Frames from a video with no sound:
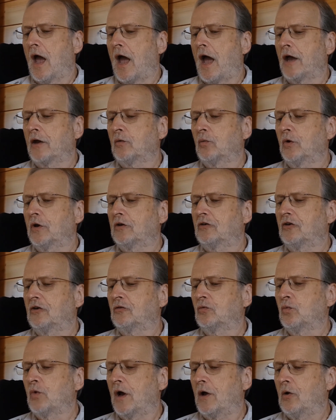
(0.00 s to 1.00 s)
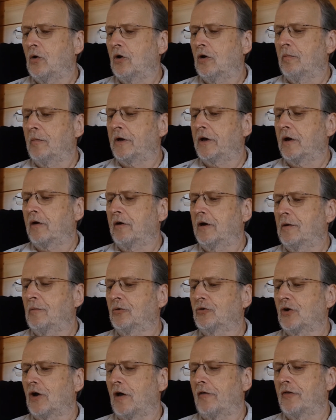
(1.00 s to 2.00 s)
and which is welcome and
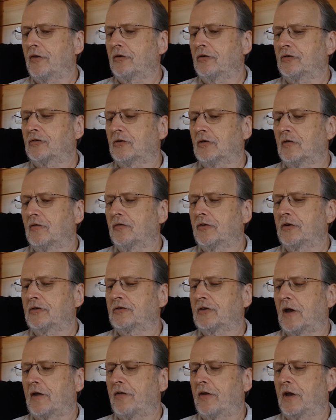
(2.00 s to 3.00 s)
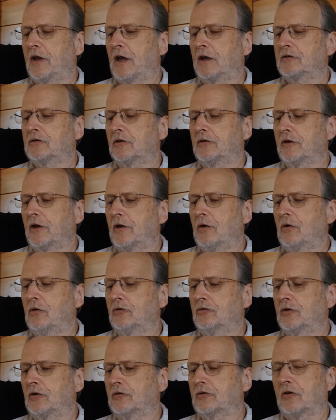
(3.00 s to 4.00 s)
agreeable to others, the Tathagata
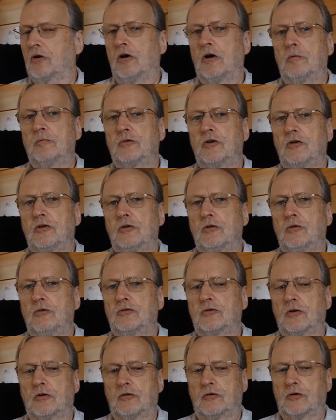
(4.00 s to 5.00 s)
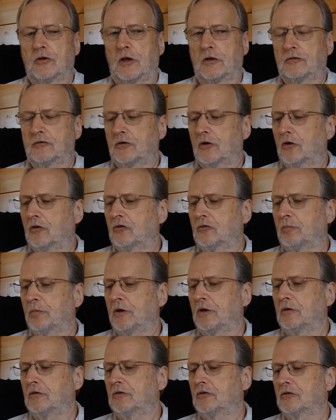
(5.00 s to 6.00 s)
knows the time to use such
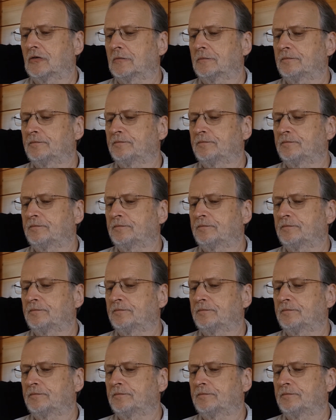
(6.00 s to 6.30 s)
speech.